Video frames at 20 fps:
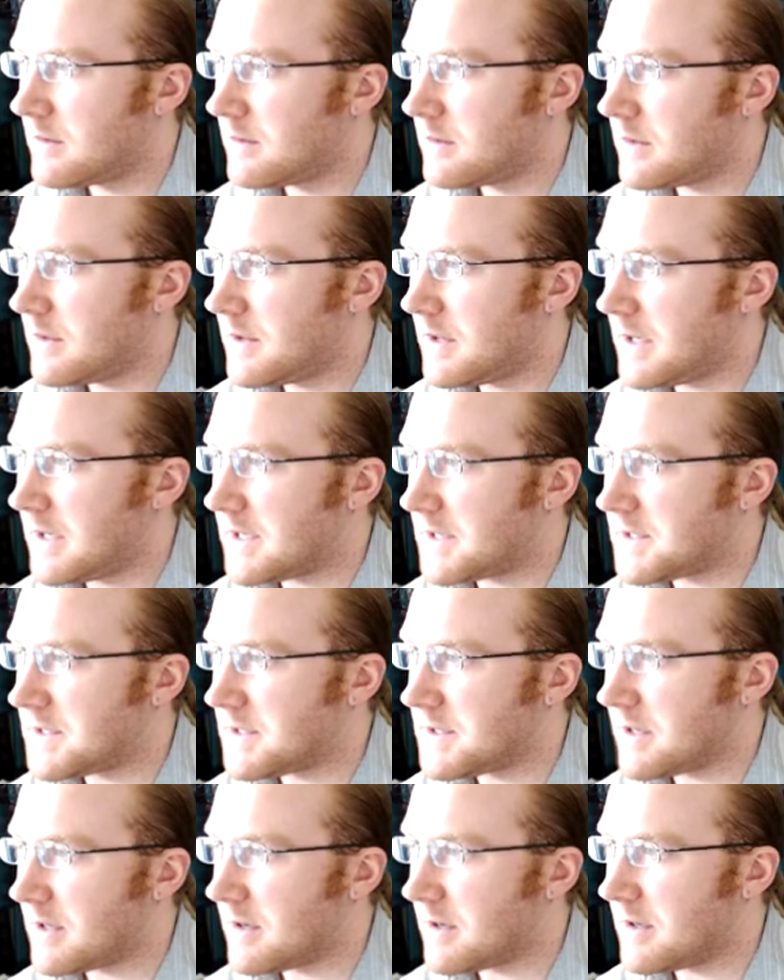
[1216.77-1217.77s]
And then he has to
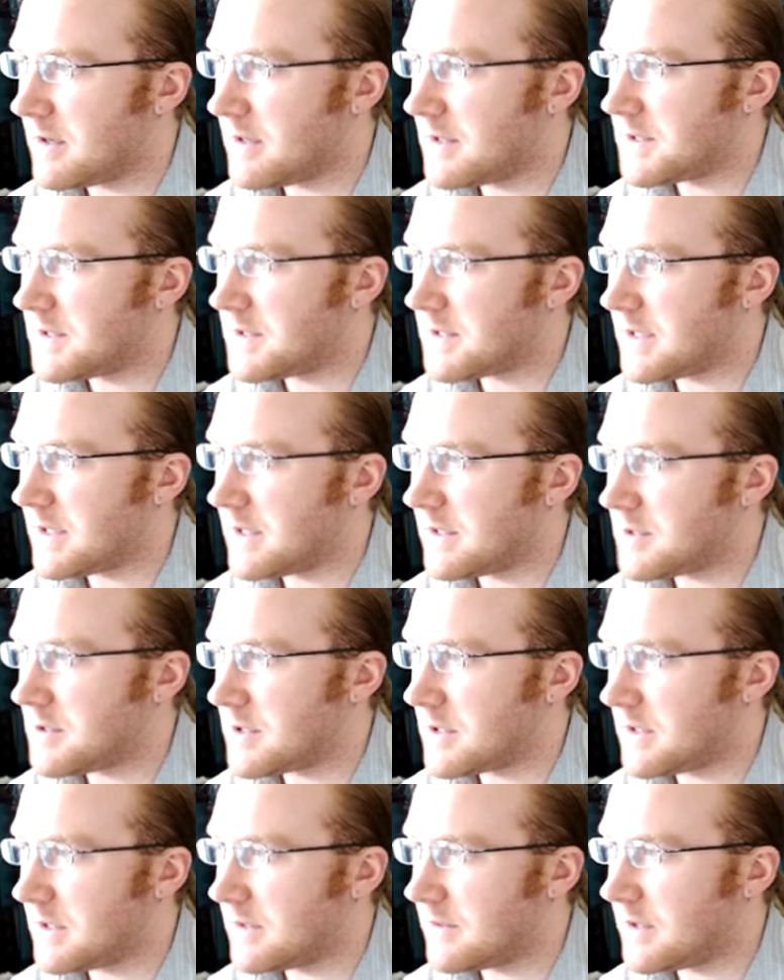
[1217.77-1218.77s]
Atari this and try
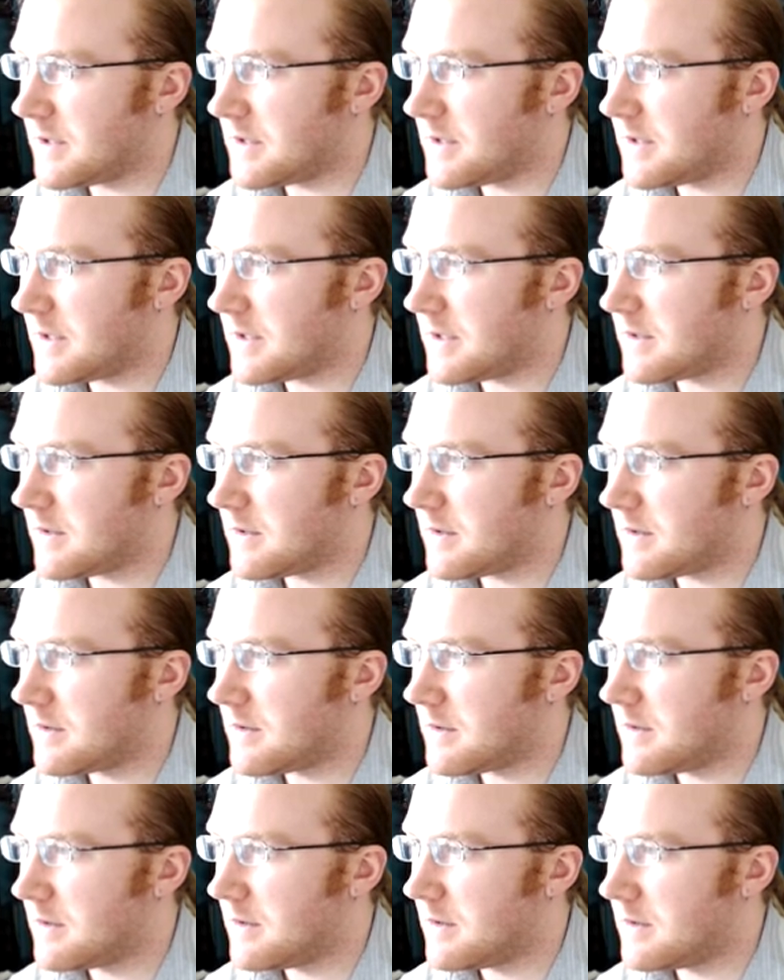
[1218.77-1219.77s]
to live here yet.
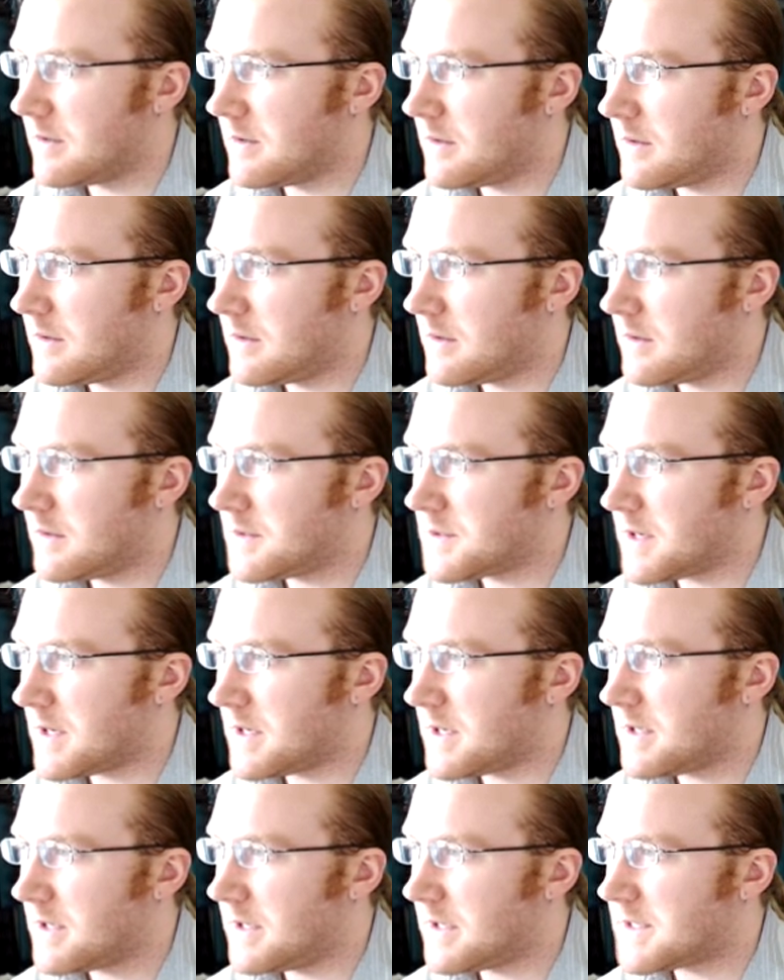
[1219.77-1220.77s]
So I
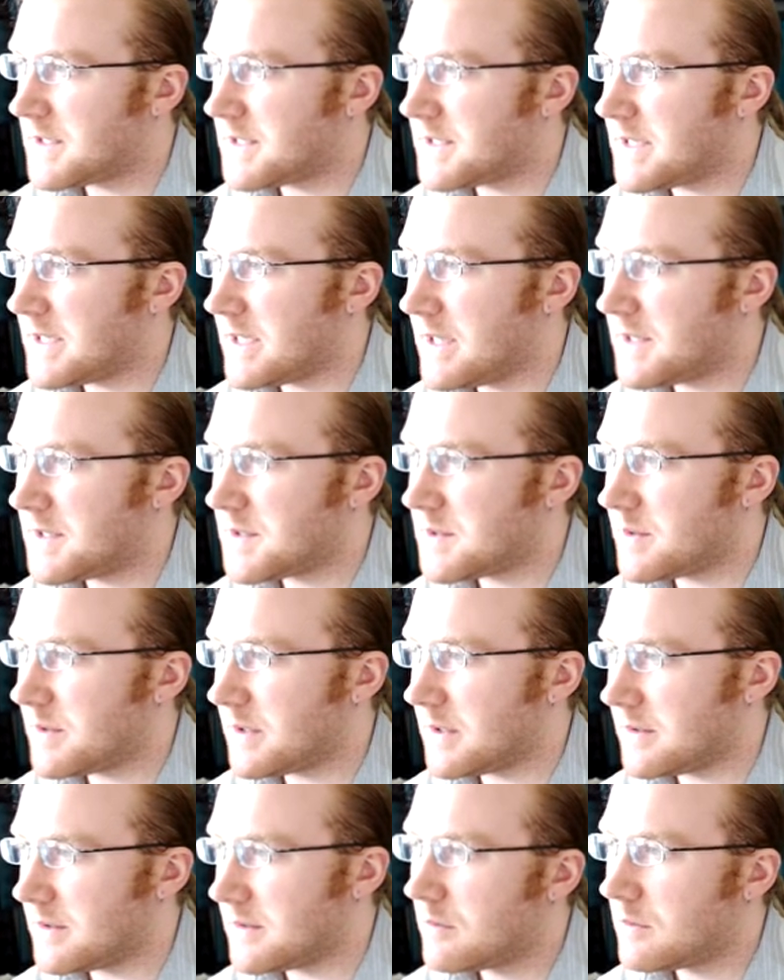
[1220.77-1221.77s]
could extend this
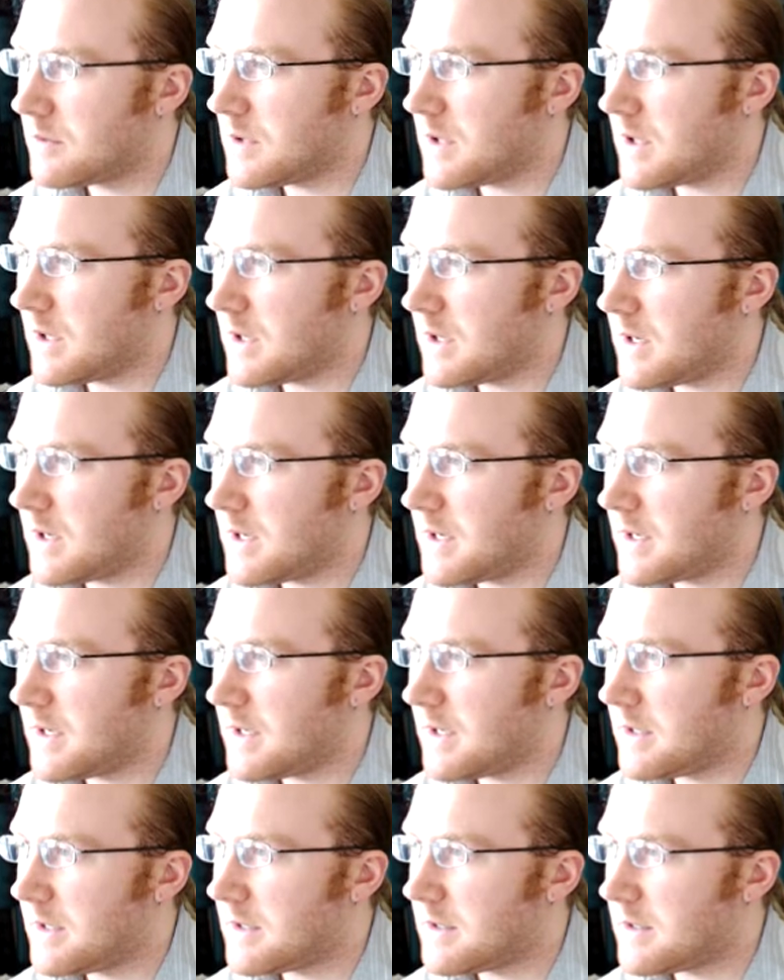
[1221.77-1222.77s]
one.
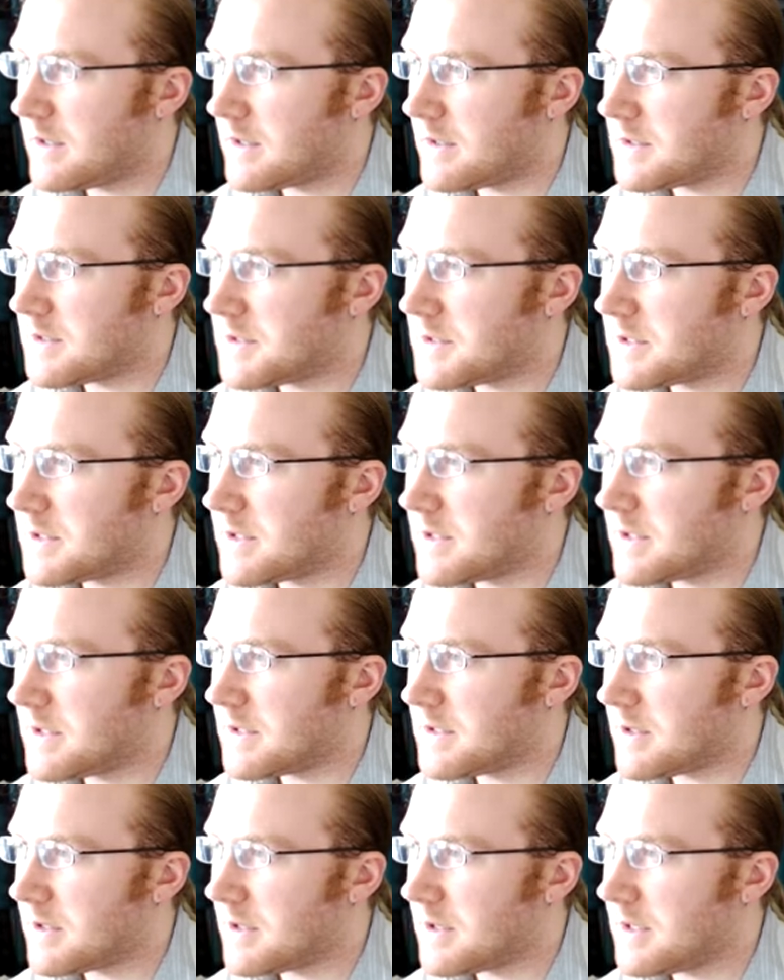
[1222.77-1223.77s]
Hane, and then it's just cut
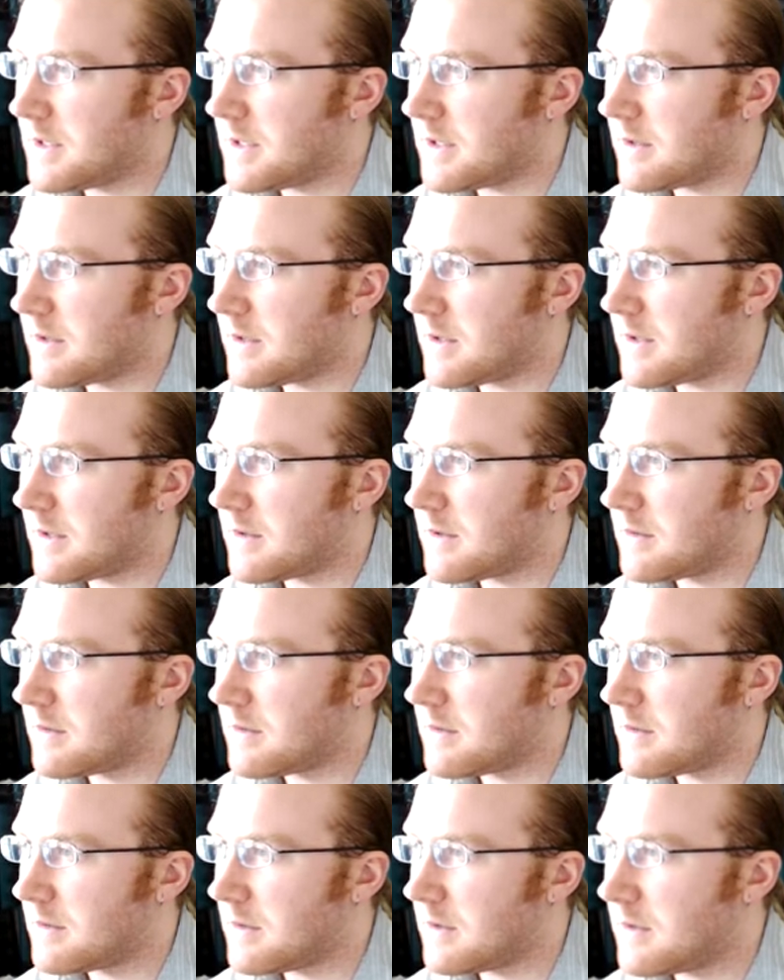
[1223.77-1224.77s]
Atari dead, right?
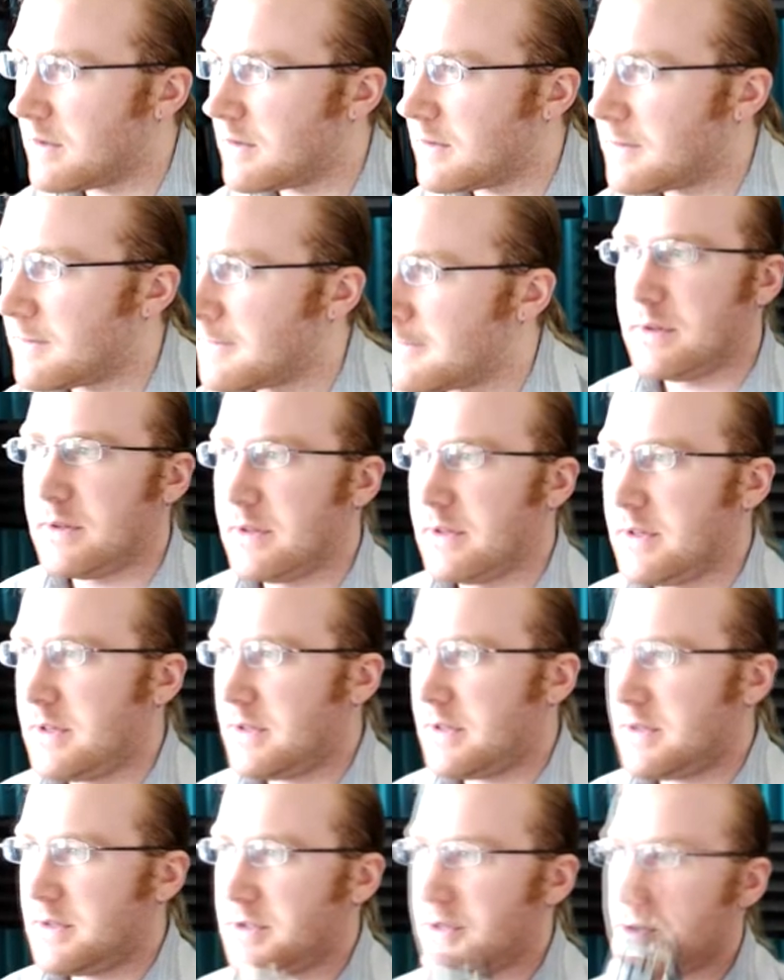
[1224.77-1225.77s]
Yeah.
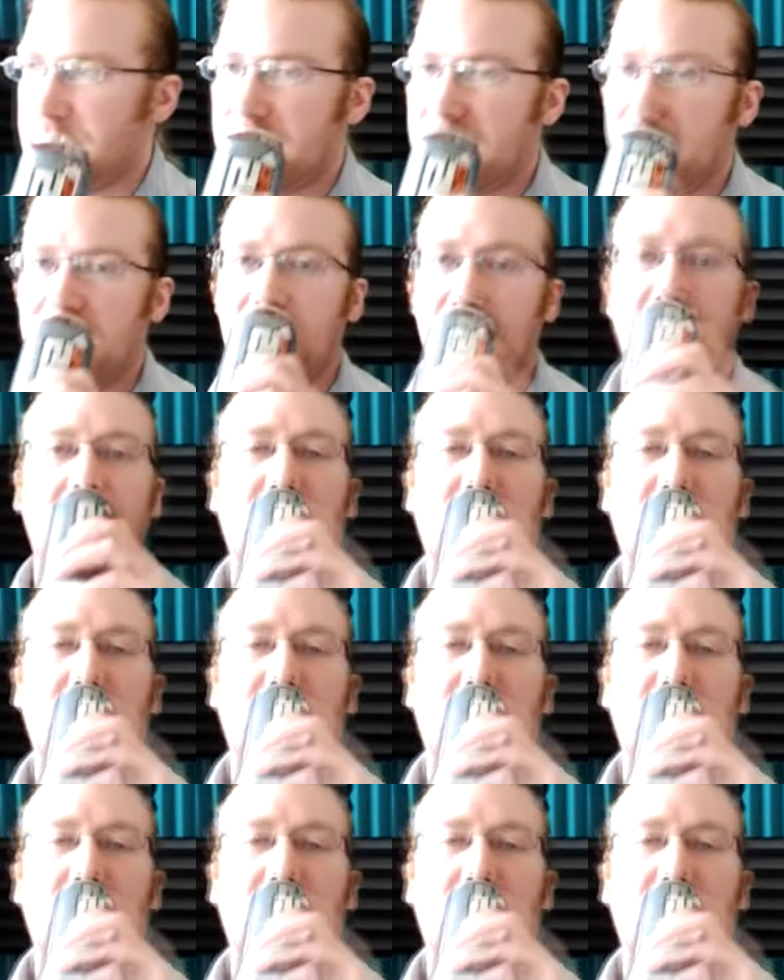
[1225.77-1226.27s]
Interesting.